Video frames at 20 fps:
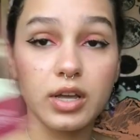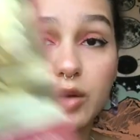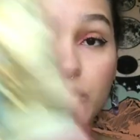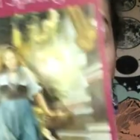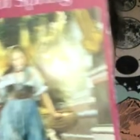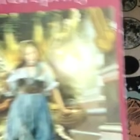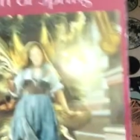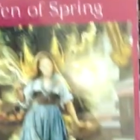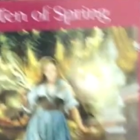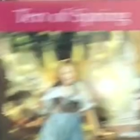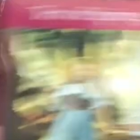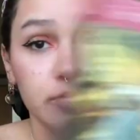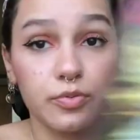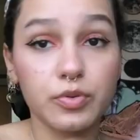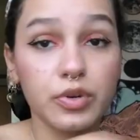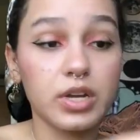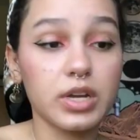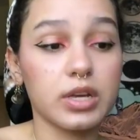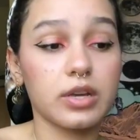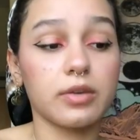with 10 of
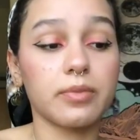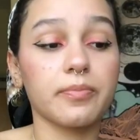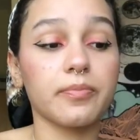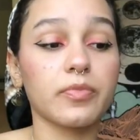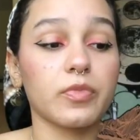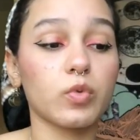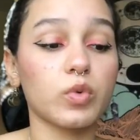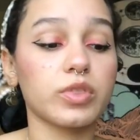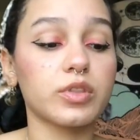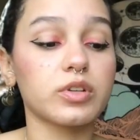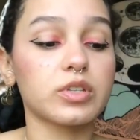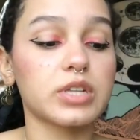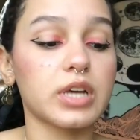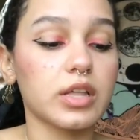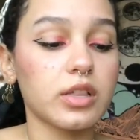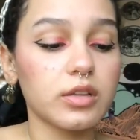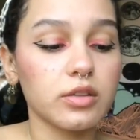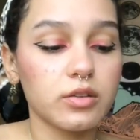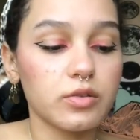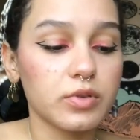Spring, what they're
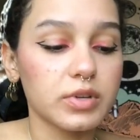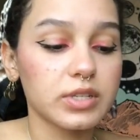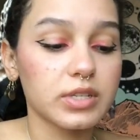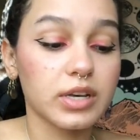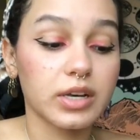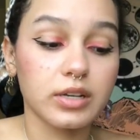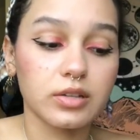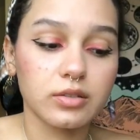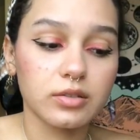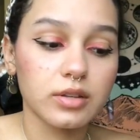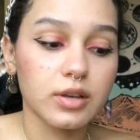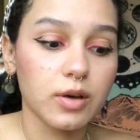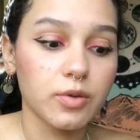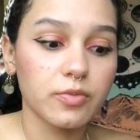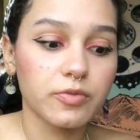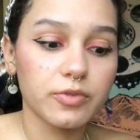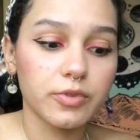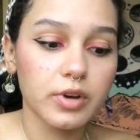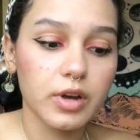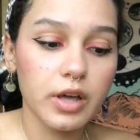telling you is ask help
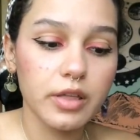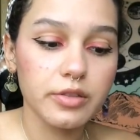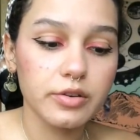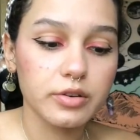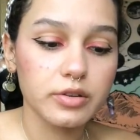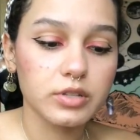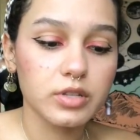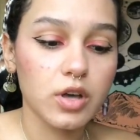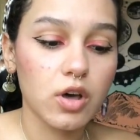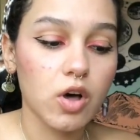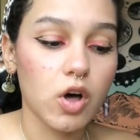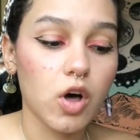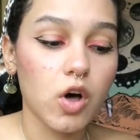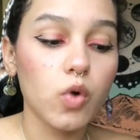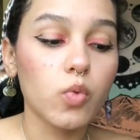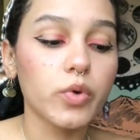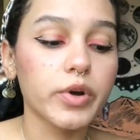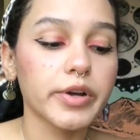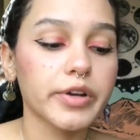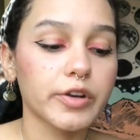for others. All
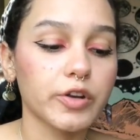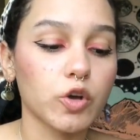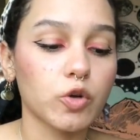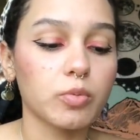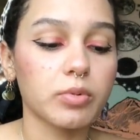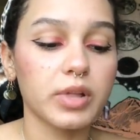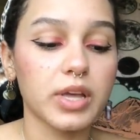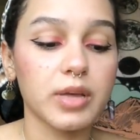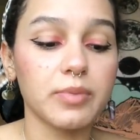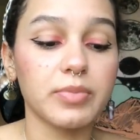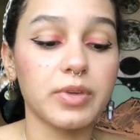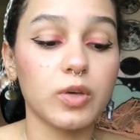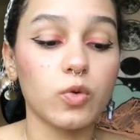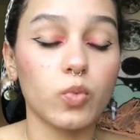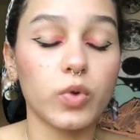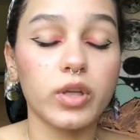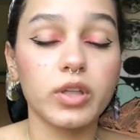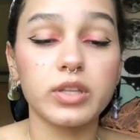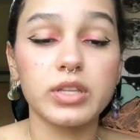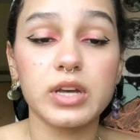work, no play, being
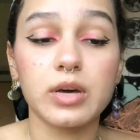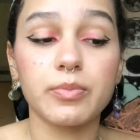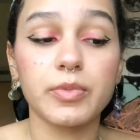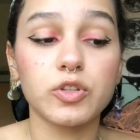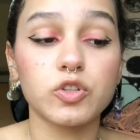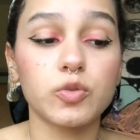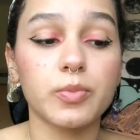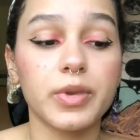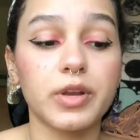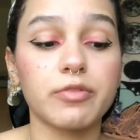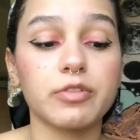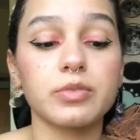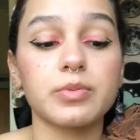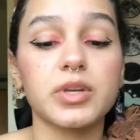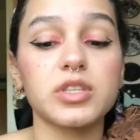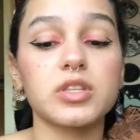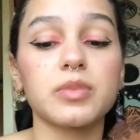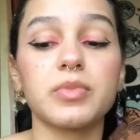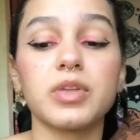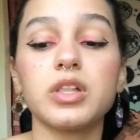weighed down by too many
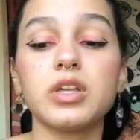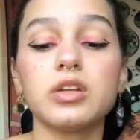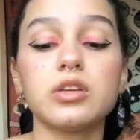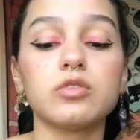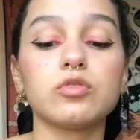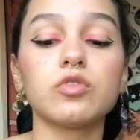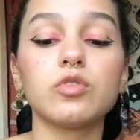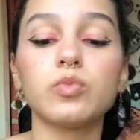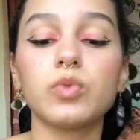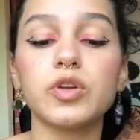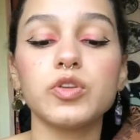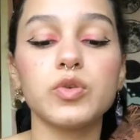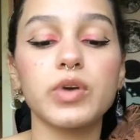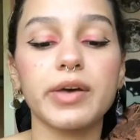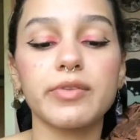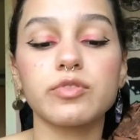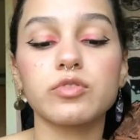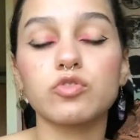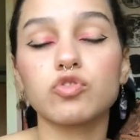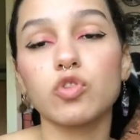responsibilities. Group one, you
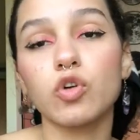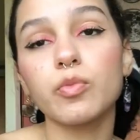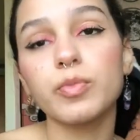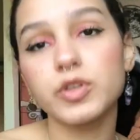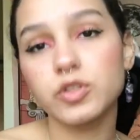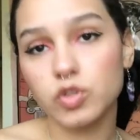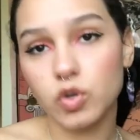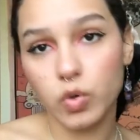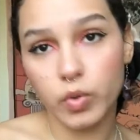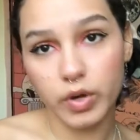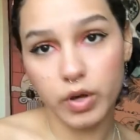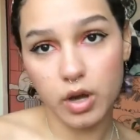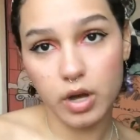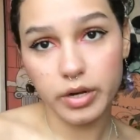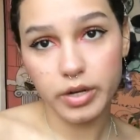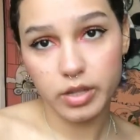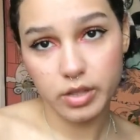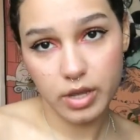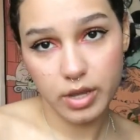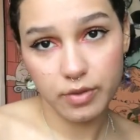have so much going on
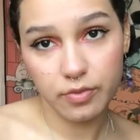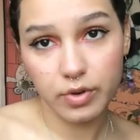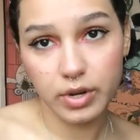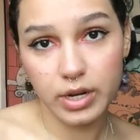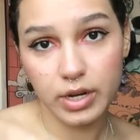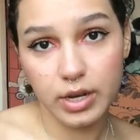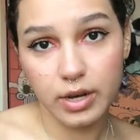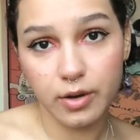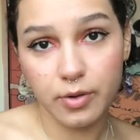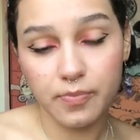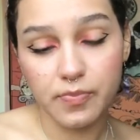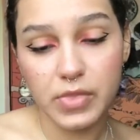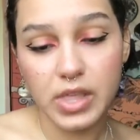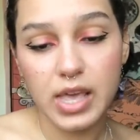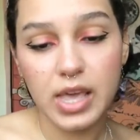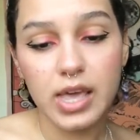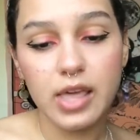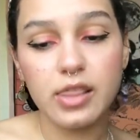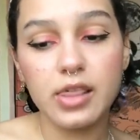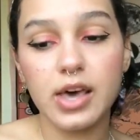in life right now
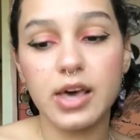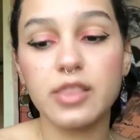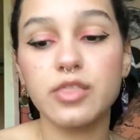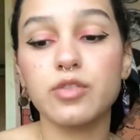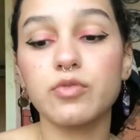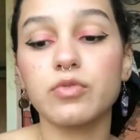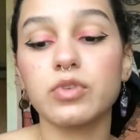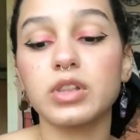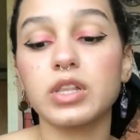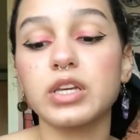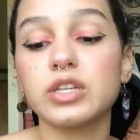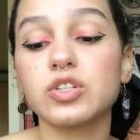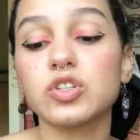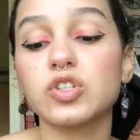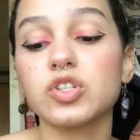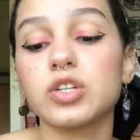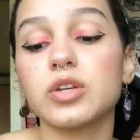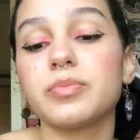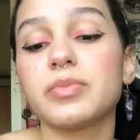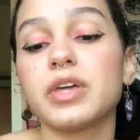that the
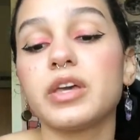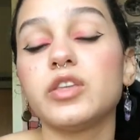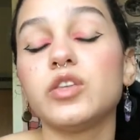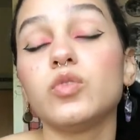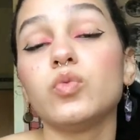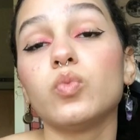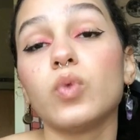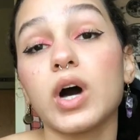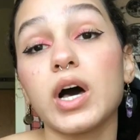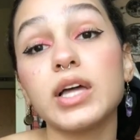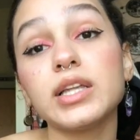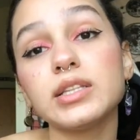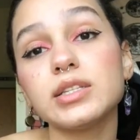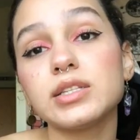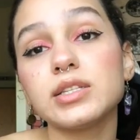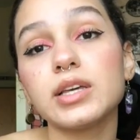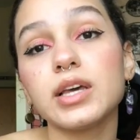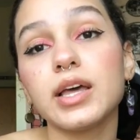relationship that you want